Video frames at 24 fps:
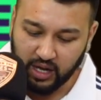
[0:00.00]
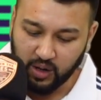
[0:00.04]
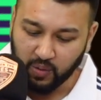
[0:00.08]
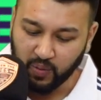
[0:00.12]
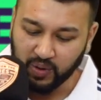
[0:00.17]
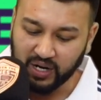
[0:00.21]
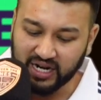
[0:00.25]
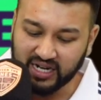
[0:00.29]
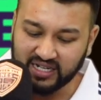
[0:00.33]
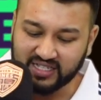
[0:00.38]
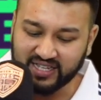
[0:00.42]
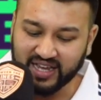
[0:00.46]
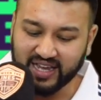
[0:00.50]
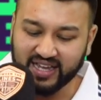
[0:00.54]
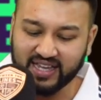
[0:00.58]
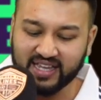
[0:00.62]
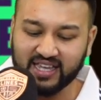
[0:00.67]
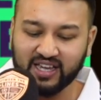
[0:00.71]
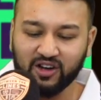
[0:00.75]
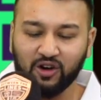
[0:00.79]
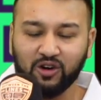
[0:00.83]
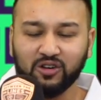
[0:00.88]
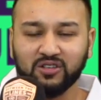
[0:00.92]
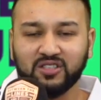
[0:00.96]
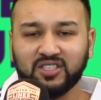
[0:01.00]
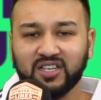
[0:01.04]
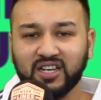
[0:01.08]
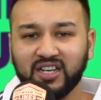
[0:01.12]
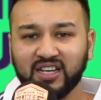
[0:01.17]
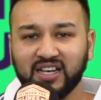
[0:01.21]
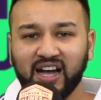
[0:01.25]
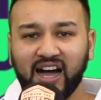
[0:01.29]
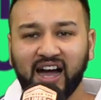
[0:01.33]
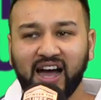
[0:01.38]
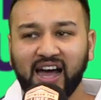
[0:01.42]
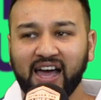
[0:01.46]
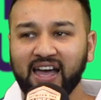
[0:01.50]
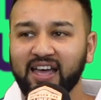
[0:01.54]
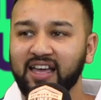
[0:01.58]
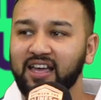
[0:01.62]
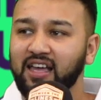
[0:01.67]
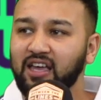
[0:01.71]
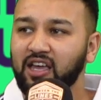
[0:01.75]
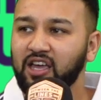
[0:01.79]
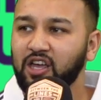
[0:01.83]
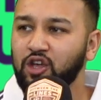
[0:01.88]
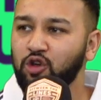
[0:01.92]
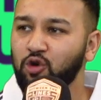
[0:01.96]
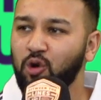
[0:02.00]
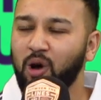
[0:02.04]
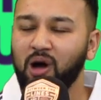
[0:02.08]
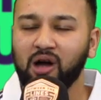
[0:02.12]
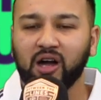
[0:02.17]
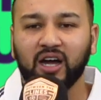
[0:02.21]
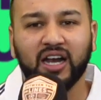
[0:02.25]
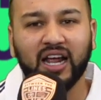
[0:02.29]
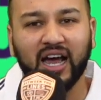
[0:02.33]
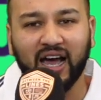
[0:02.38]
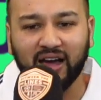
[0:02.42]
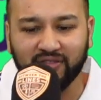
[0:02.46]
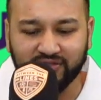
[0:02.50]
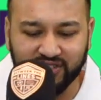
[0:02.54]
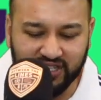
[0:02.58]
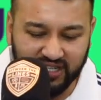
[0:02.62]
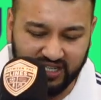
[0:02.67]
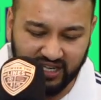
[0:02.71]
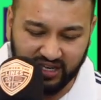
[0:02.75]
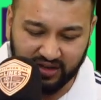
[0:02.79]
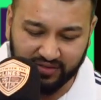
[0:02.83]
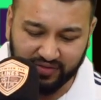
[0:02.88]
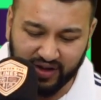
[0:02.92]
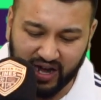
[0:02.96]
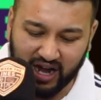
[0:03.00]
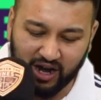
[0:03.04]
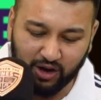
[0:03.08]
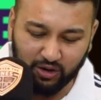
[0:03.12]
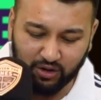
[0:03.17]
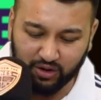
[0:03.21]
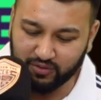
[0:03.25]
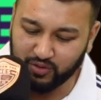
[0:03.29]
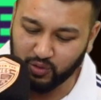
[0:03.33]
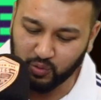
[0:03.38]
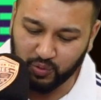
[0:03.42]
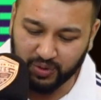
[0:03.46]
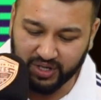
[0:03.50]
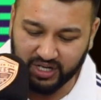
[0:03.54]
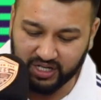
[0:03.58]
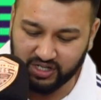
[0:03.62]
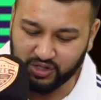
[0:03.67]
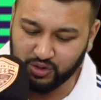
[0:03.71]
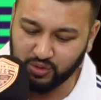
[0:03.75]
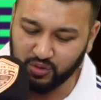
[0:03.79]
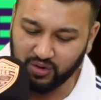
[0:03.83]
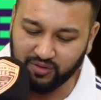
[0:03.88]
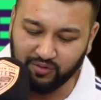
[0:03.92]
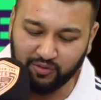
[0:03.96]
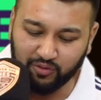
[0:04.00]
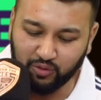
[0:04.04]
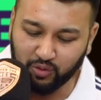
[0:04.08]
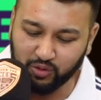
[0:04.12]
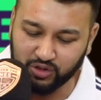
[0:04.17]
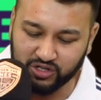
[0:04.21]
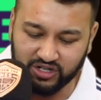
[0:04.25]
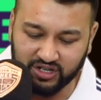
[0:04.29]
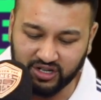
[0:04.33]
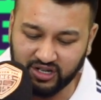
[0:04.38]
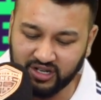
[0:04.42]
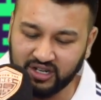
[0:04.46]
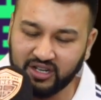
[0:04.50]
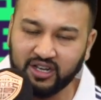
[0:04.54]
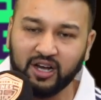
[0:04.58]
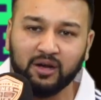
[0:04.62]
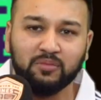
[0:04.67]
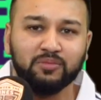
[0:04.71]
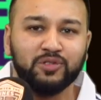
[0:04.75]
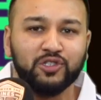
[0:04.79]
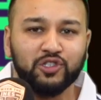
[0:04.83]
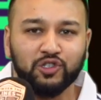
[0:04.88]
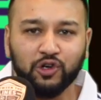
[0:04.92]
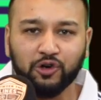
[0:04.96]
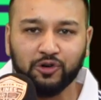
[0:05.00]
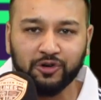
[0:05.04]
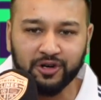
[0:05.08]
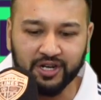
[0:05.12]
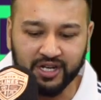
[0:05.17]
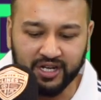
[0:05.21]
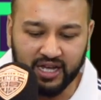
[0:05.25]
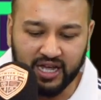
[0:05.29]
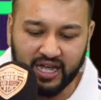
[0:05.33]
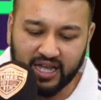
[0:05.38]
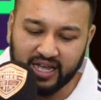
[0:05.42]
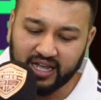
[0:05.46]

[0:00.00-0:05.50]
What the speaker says: We're going to take it onto the guy who I'm going to have to give Howler of the Week to, unfortunately. I'm sorry.